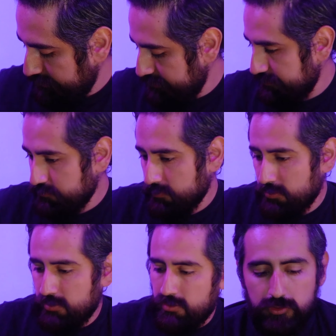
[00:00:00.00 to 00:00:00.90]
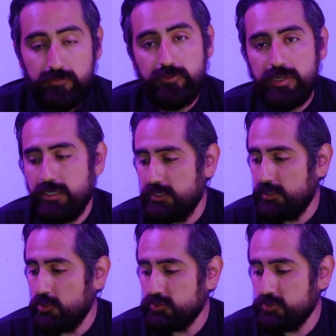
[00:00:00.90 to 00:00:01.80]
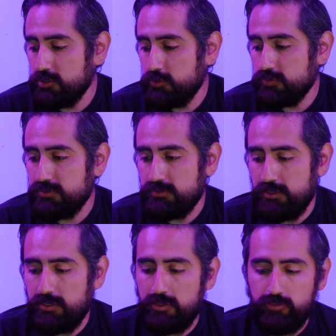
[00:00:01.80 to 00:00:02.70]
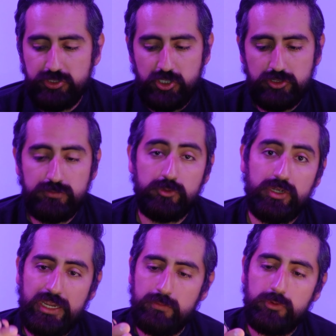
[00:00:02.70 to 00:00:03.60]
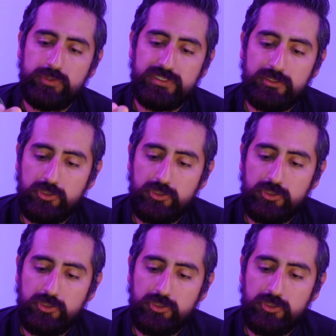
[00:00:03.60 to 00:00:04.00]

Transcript: this. Don't forget, it also includes the rechargeable cable. It's an